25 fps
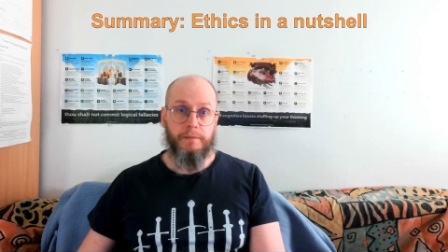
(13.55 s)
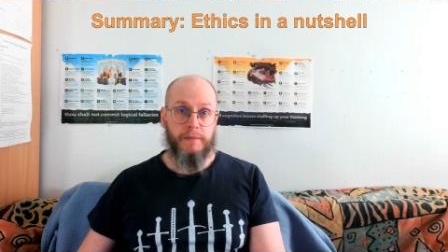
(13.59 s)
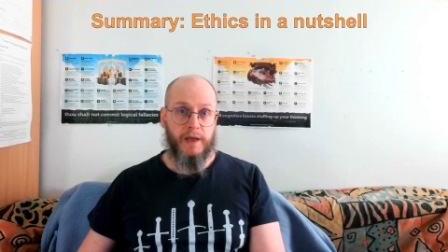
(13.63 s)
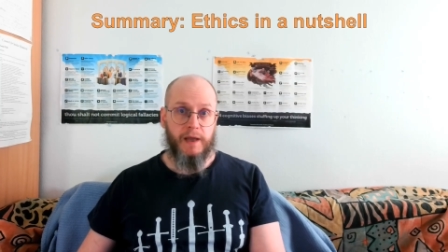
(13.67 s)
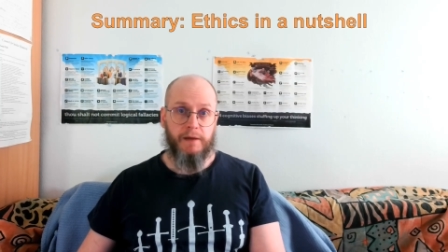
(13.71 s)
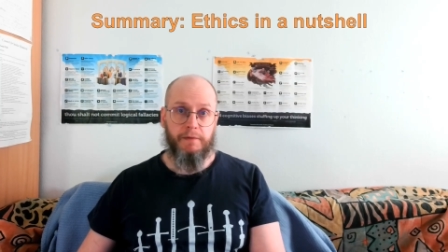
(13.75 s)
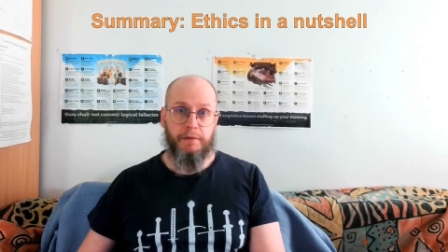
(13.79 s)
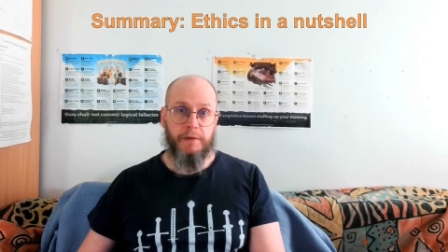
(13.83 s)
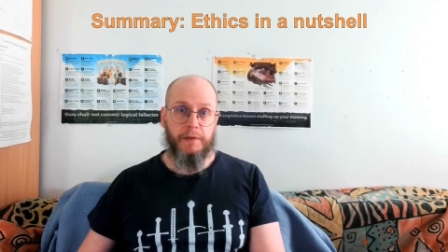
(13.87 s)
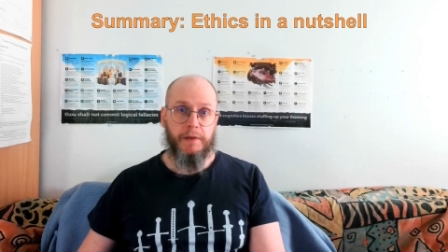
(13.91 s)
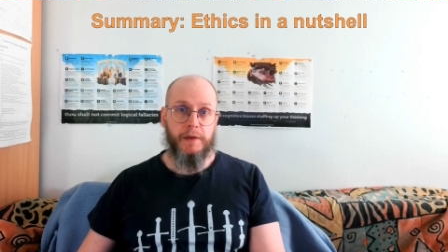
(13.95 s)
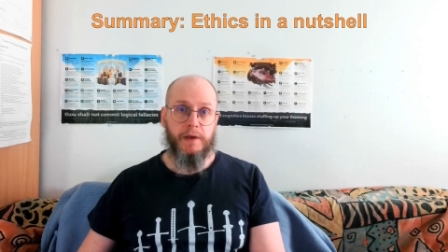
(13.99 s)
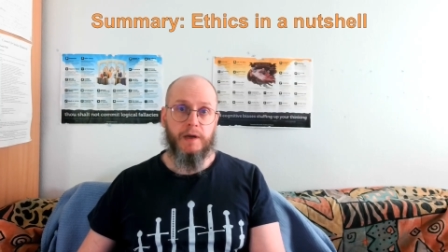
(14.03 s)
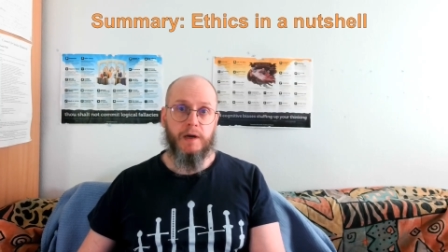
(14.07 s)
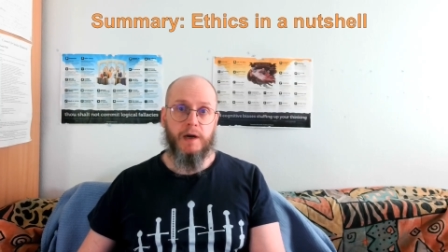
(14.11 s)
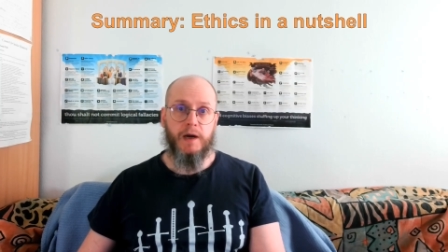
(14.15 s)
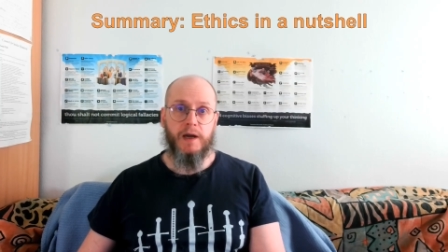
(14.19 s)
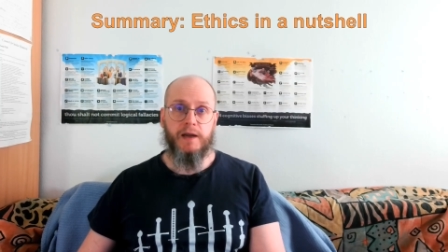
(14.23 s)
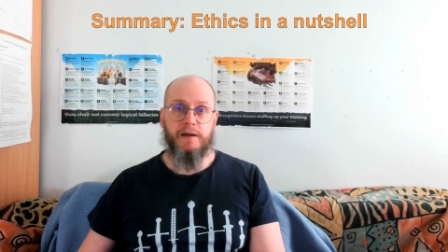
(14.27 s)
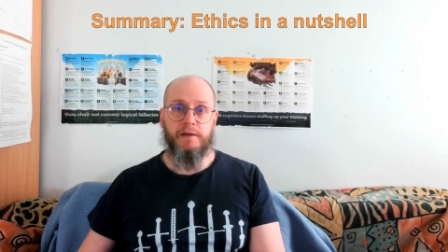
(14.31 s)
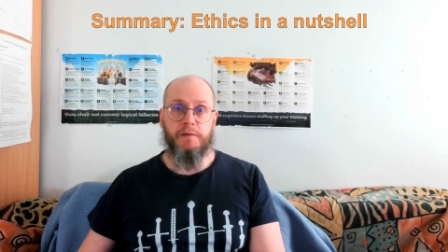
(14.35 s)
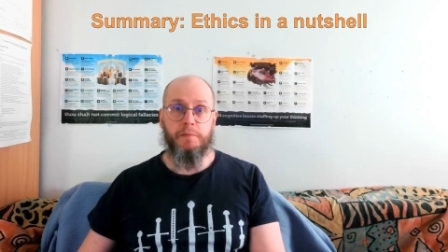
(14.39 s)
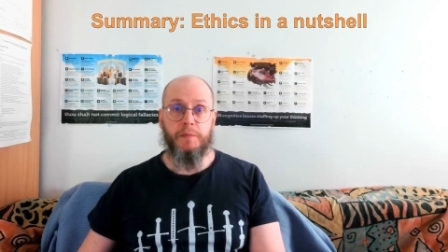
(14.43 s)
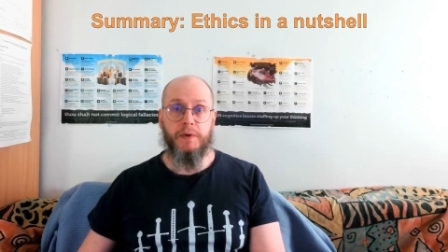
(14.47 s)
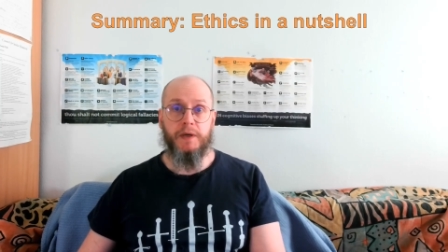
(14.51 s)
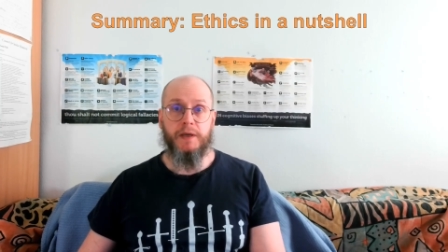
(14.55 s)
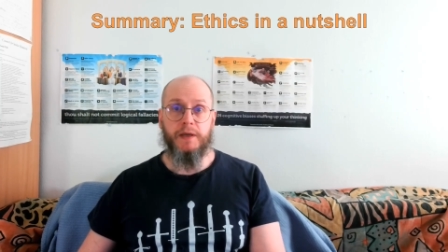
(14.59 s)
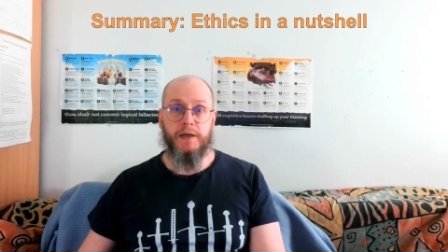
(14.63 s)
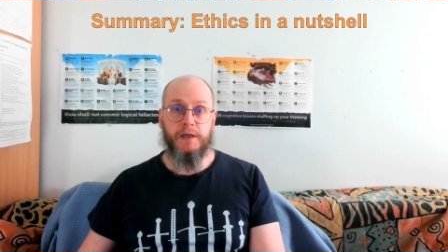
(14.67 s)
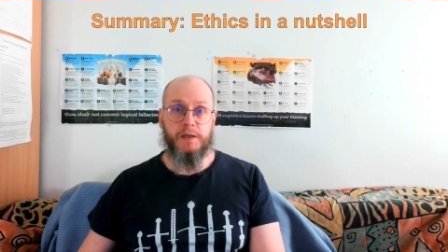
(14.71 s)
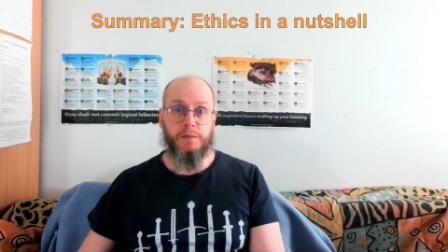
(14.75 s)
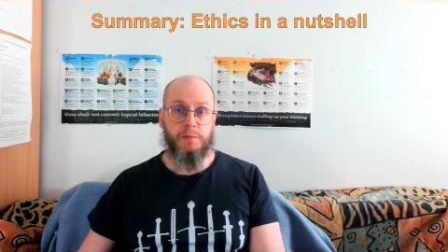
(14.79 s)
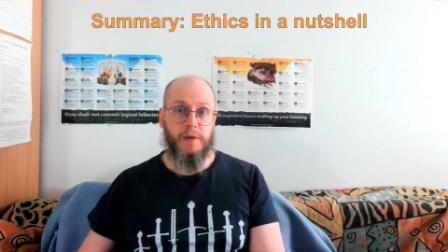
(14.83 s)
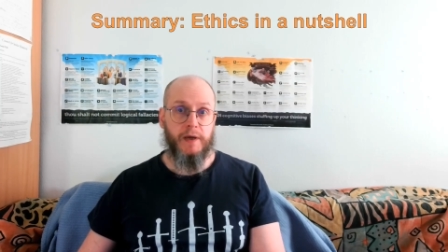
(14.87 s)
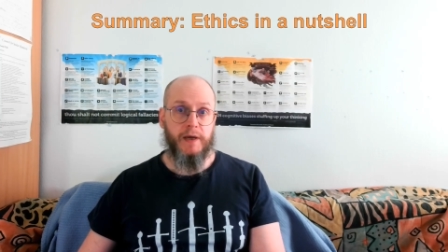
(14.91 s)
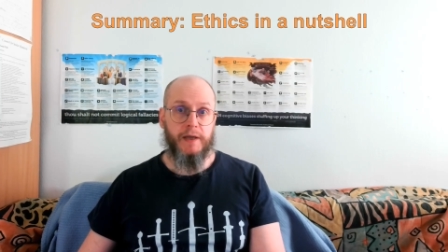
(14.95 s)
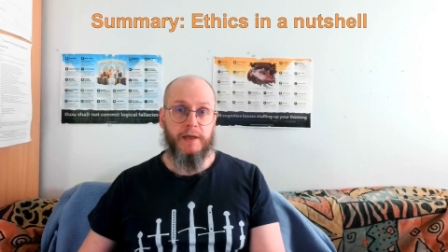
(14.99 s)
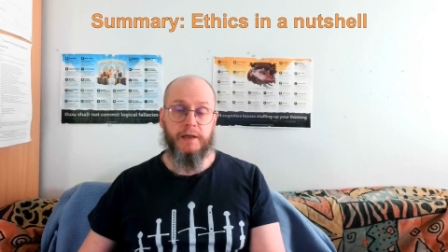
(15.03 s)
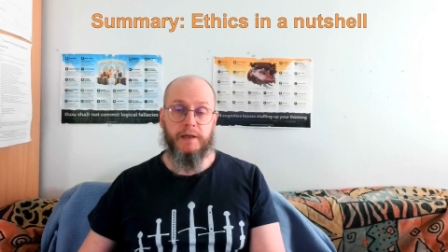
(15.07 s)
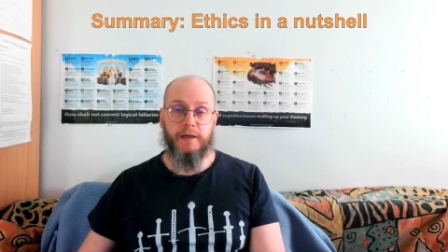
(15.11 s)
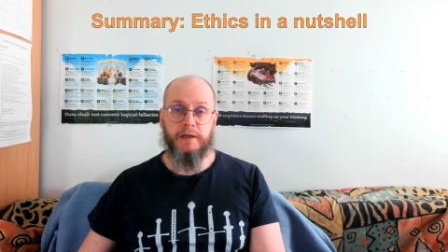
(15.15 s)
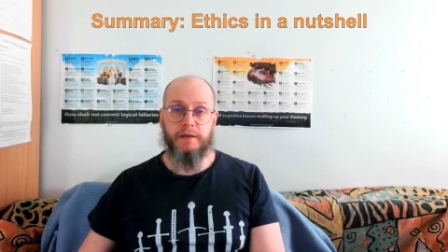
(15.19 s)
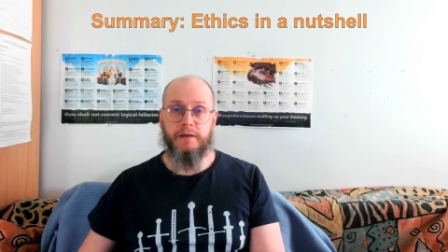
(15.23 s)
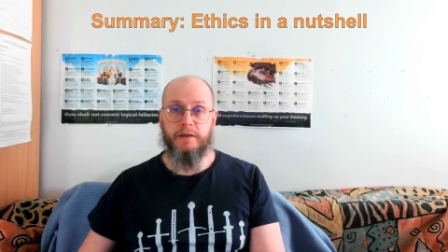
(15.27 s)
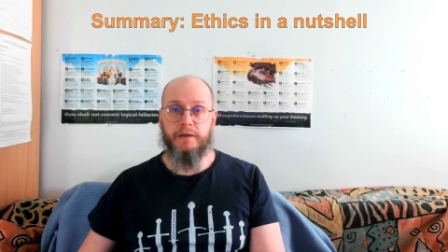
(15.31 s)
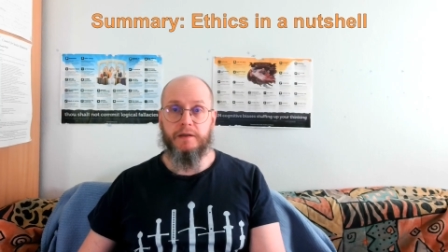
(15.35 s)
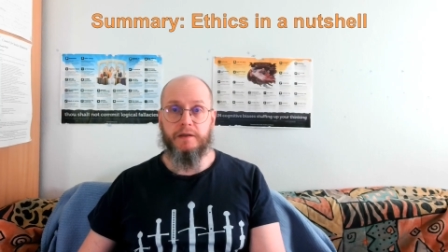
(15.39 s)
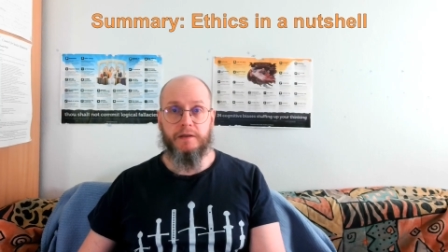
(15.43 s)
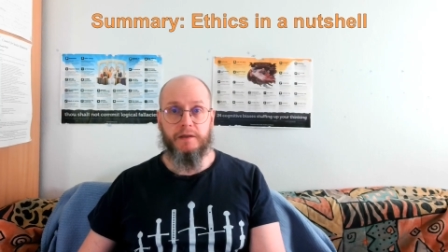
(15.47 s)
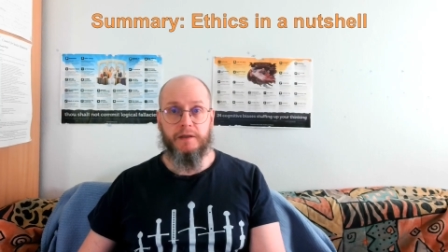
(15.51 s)
everything I have been explaining in
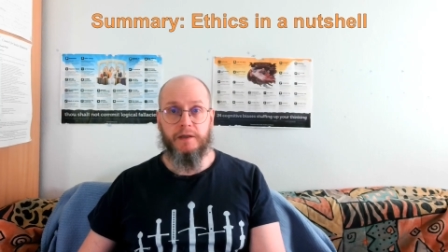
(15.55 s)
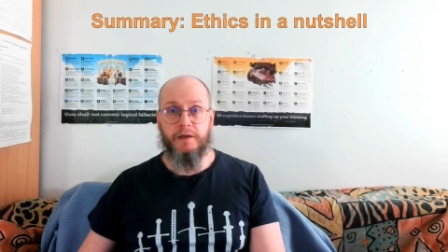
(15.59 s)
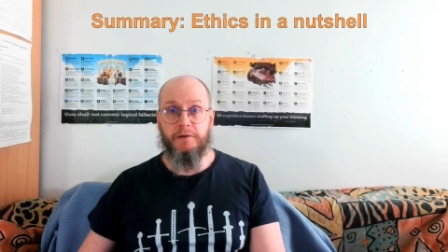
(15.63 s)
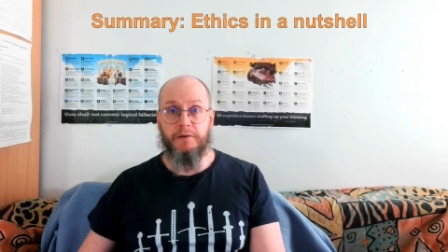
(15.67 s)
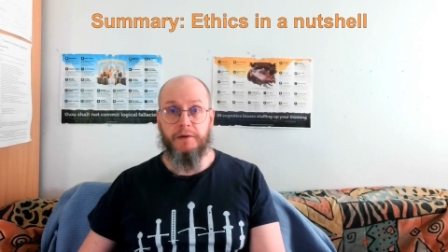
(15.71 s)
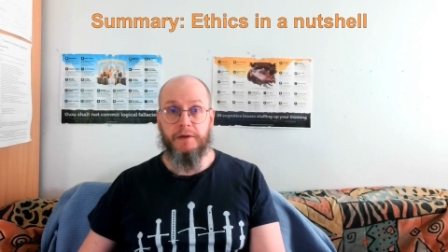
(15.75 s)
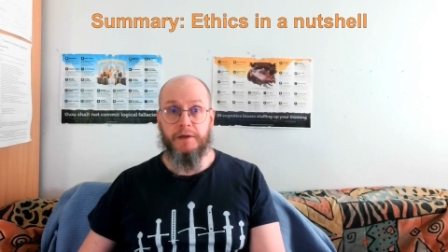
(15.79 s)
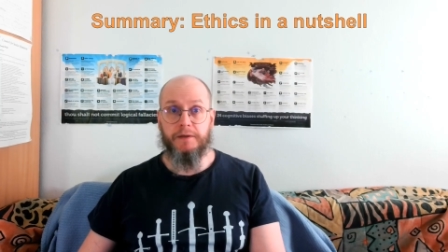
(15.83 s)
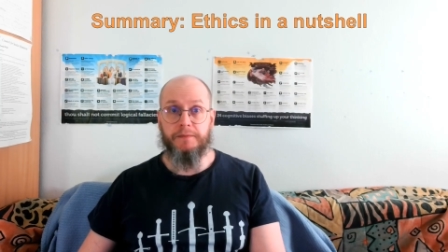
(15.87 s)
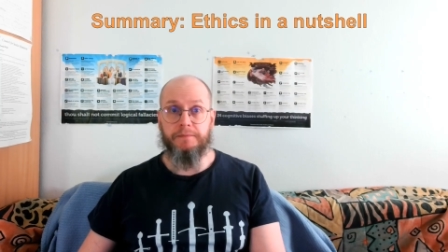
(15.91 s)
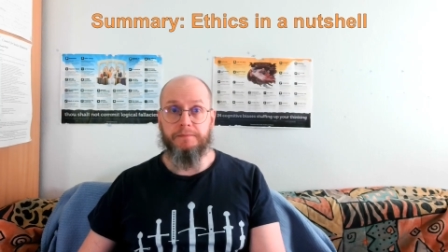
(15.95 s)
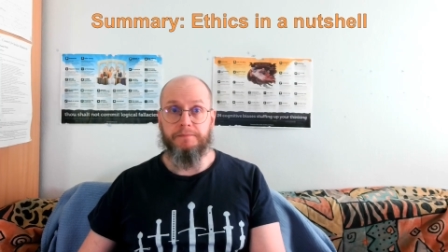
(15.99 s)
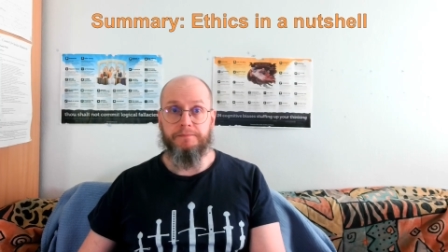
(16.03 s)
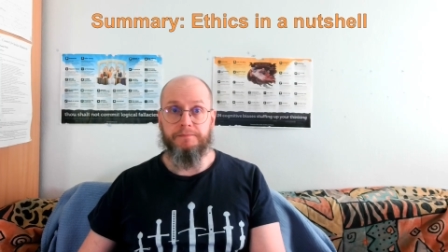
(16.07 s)
this series,